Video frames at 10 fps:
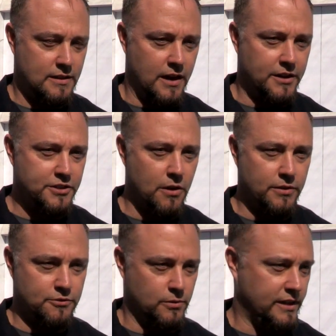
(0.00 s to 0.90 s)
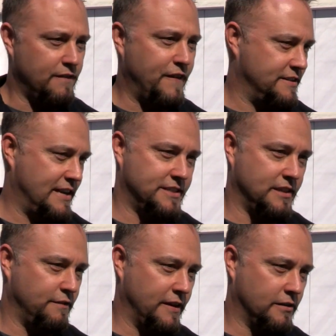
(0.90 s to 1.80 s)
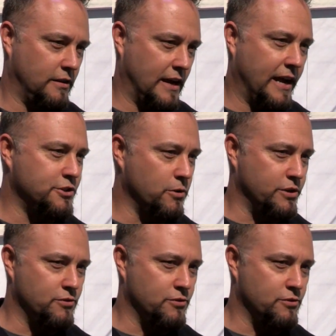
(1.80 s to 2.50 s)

on its own is really a fantastic vehicle, and I enjoy